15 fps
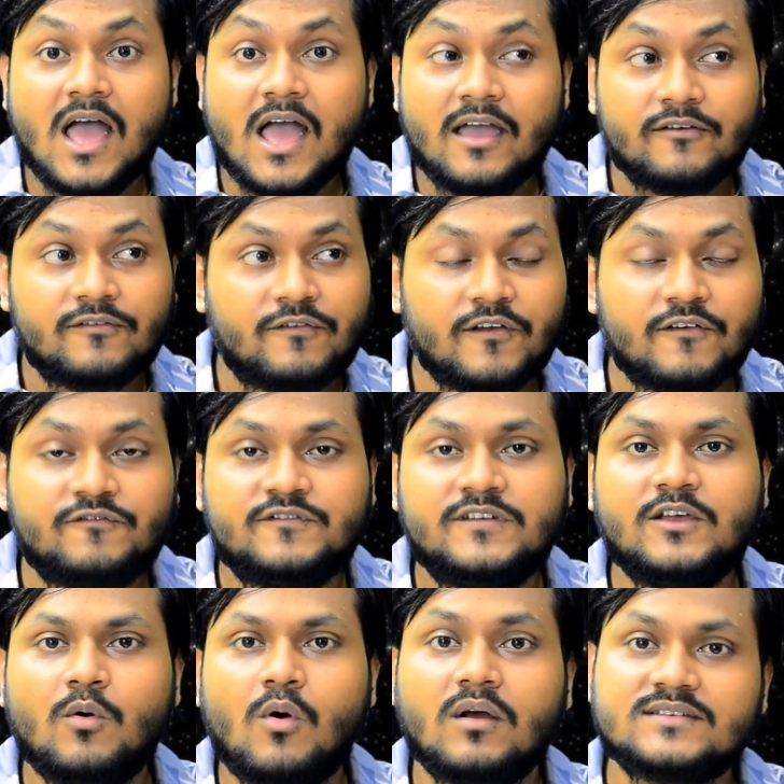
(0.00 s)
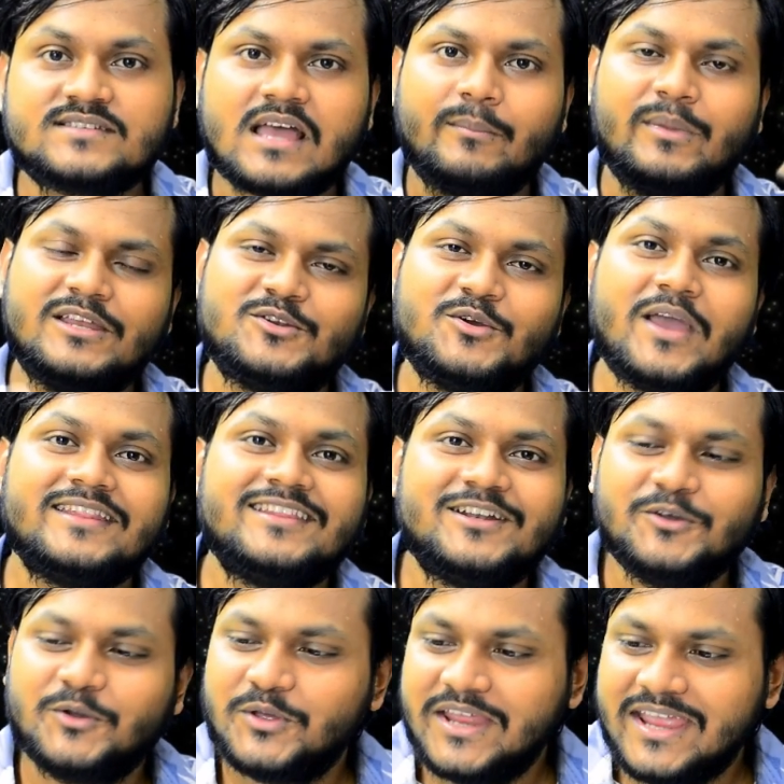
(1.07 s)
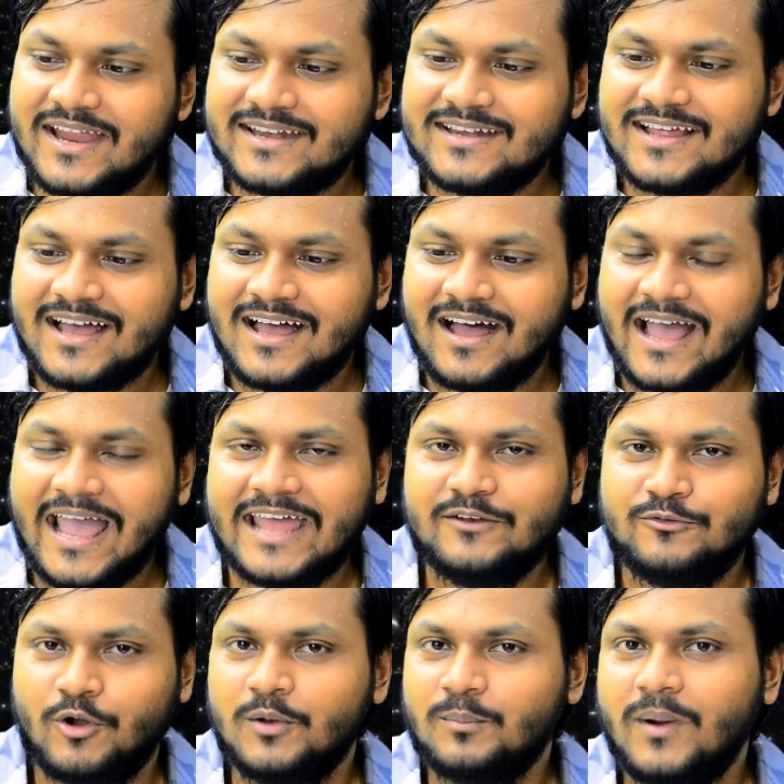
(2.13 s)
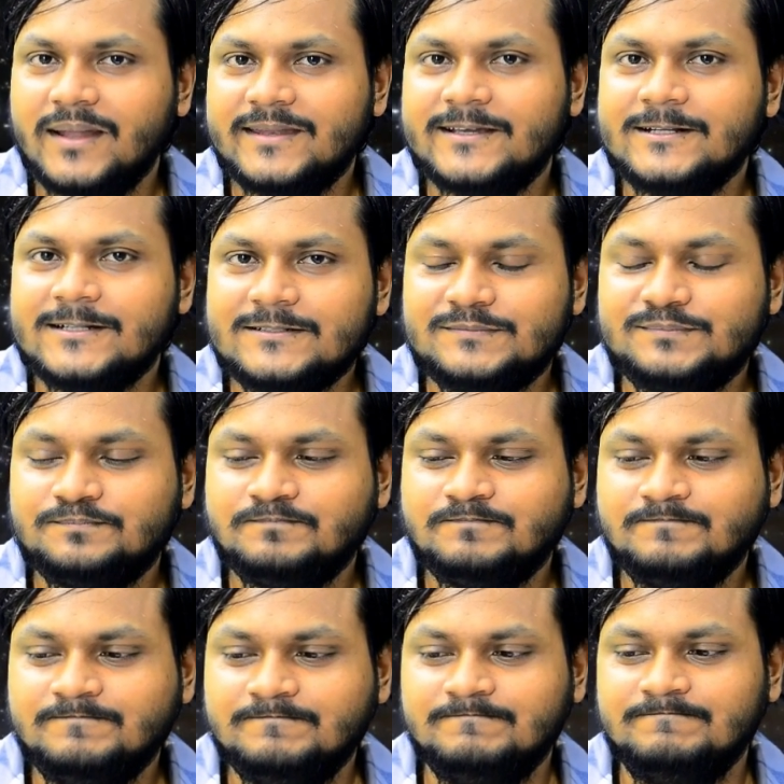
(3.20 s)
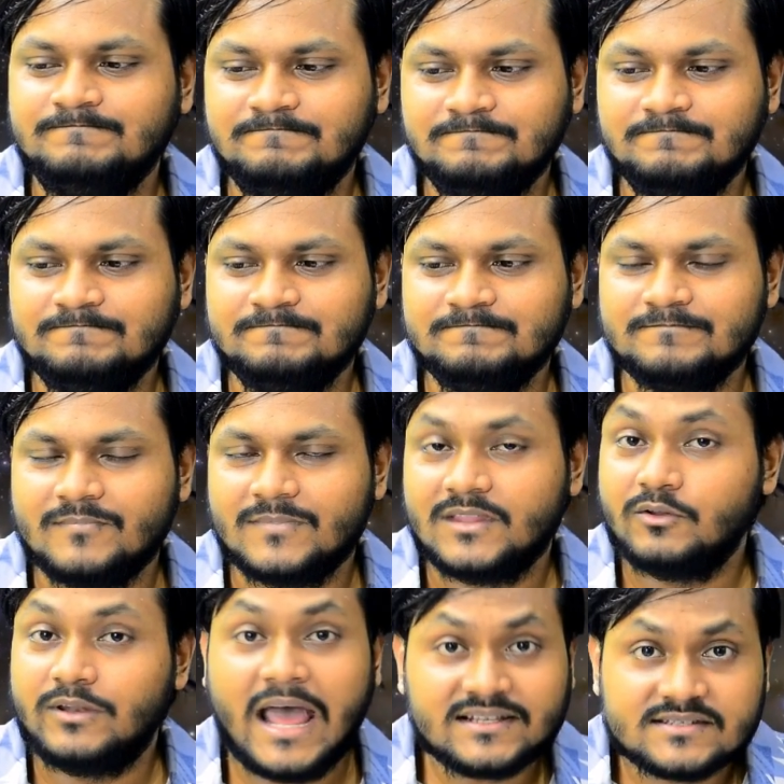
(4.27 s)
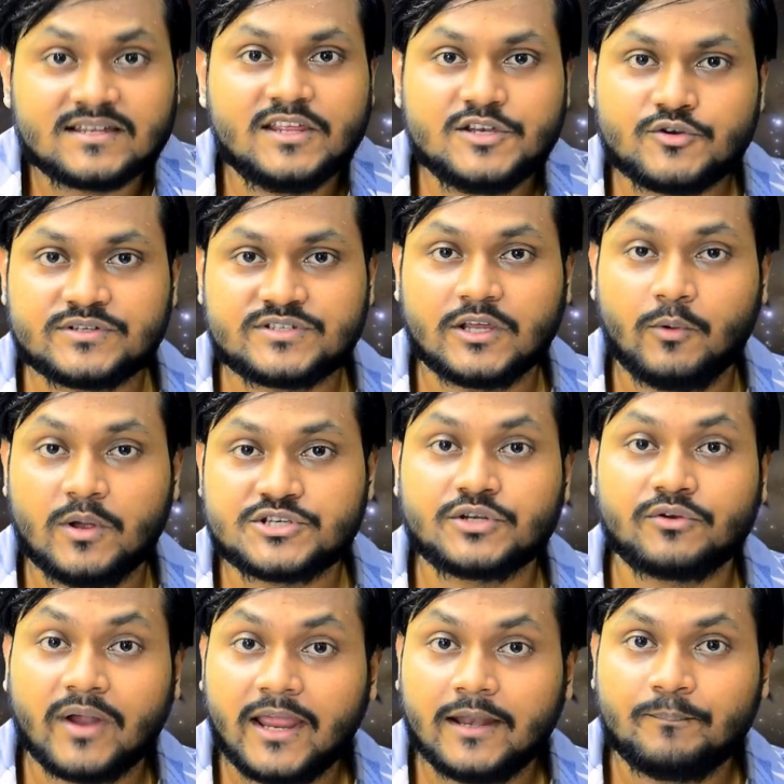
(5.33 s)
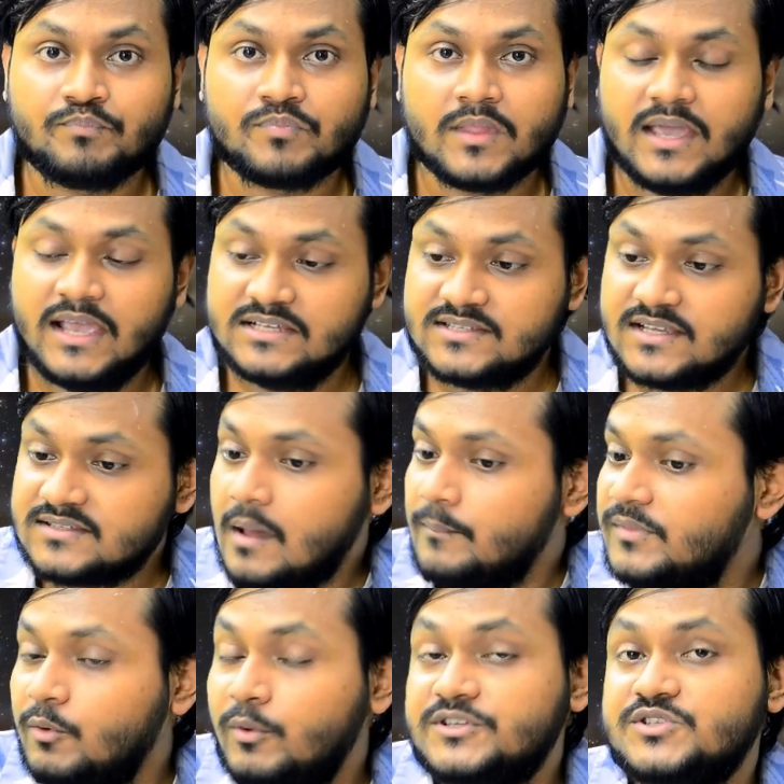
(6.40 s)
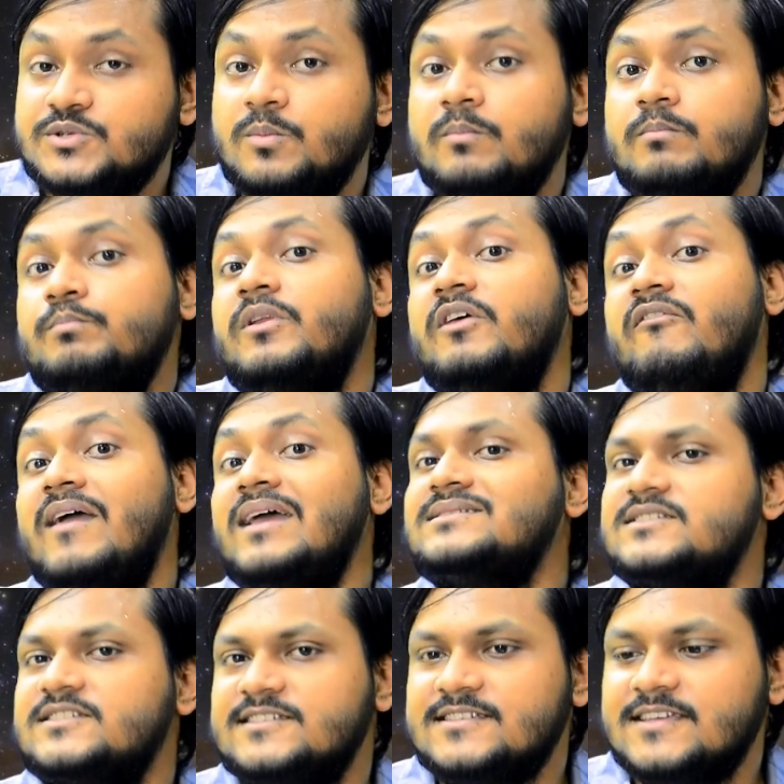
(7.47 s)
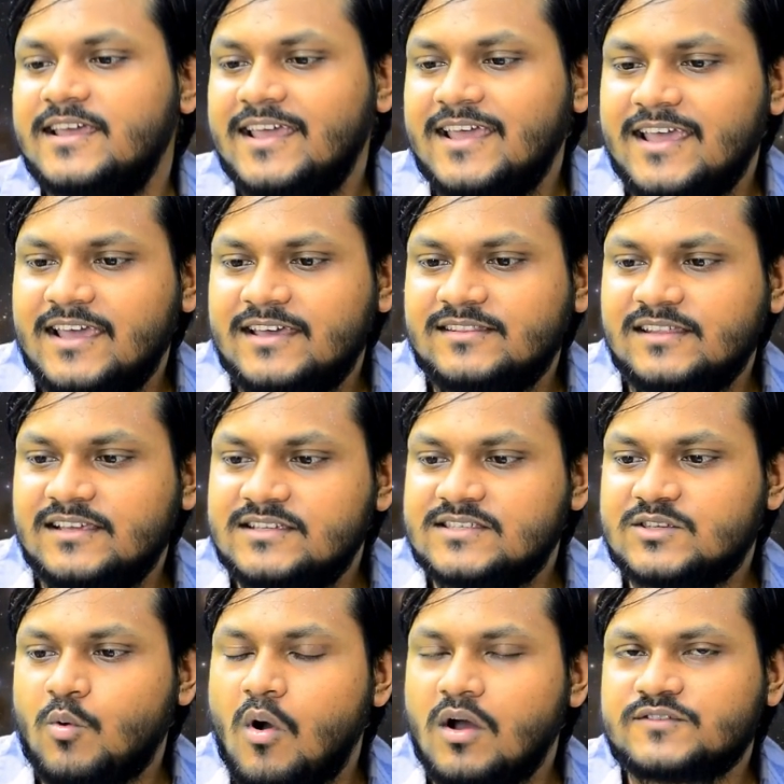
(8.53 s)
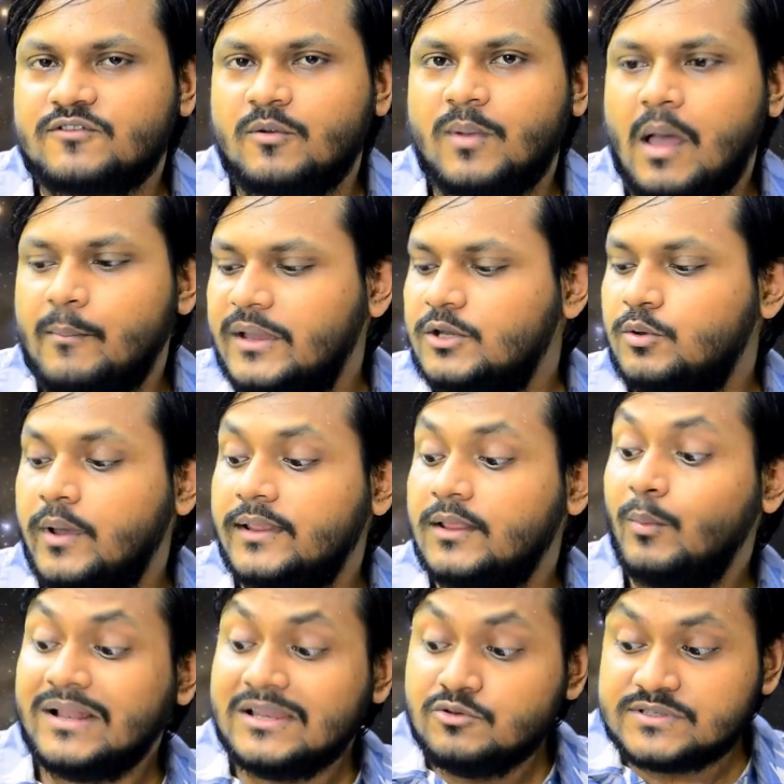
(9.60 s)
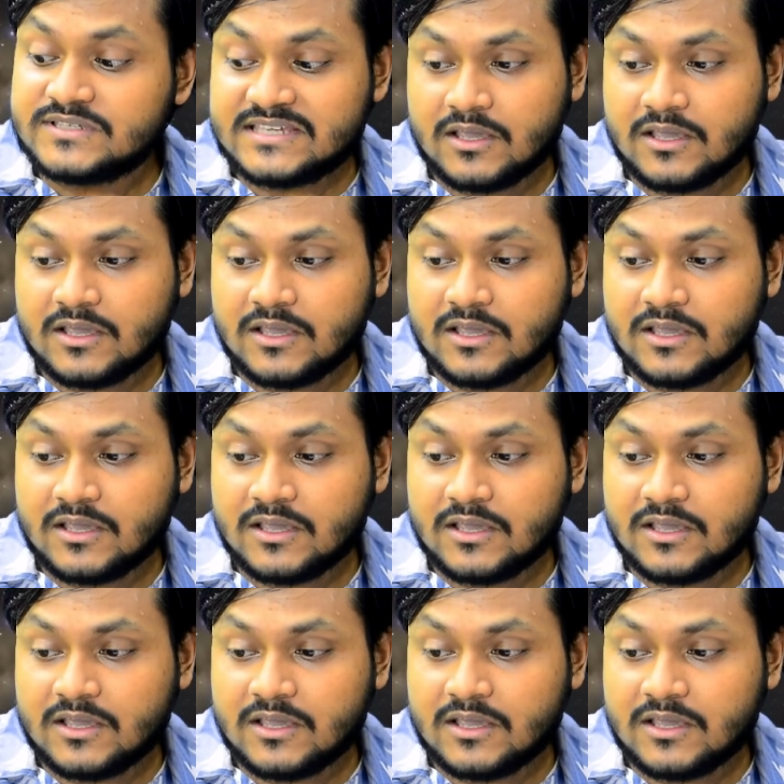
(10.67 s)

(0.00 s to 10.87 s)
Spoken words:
50 quarks coming together to create a hadron particle? Now that's an interesting question, right? Is there something which prevents these quarks from coming together? Well, you see,